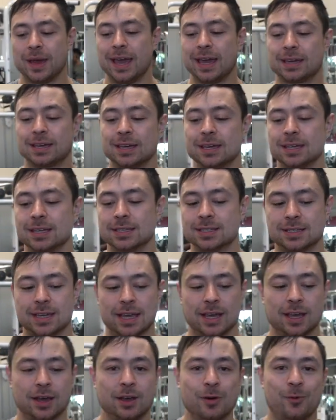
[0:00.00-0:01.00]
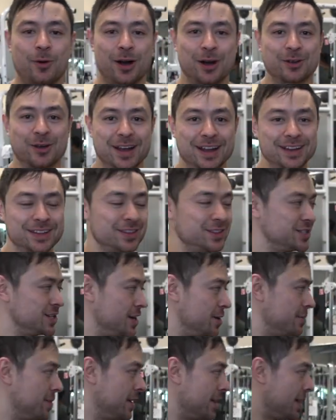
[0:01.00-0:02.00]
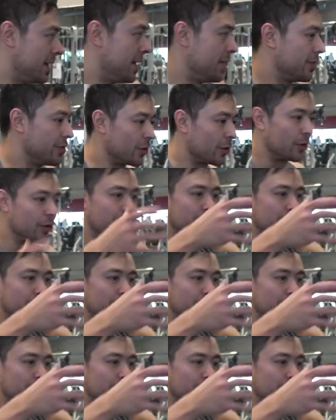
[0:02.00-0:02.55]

make is they walk right into the gym, throw